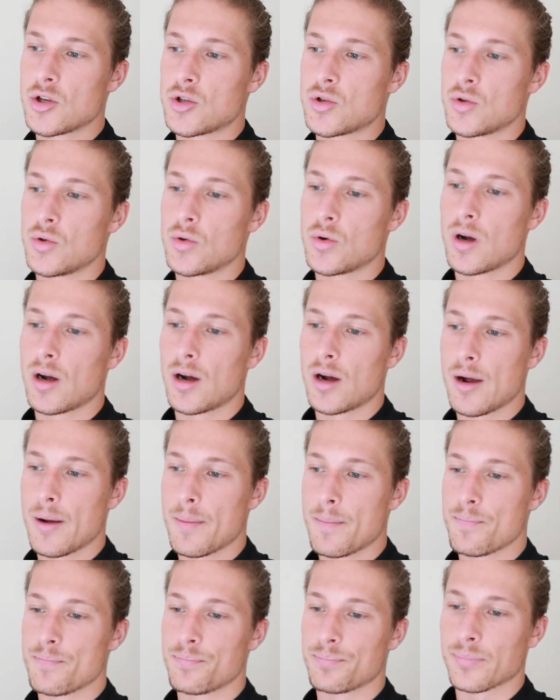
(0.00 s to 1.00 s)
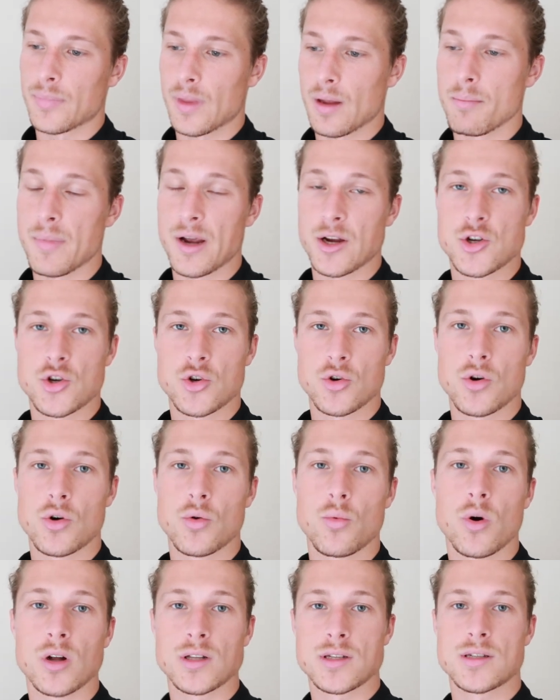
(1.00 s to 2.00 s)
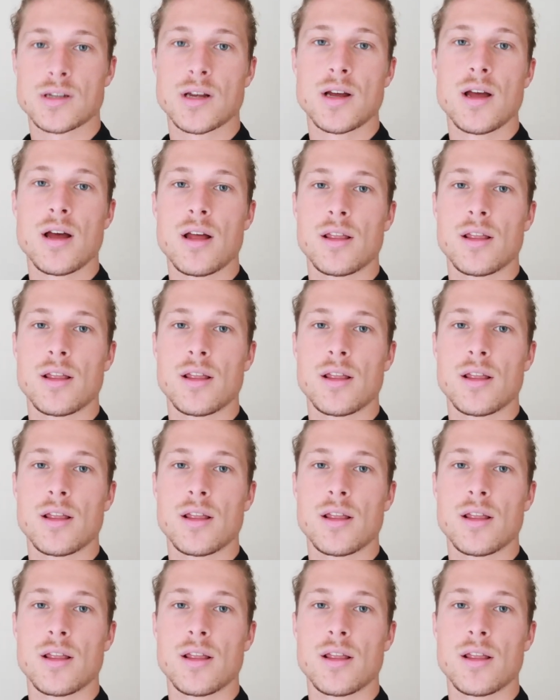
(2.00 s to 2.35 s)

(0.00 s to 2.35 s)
to um, make sure what's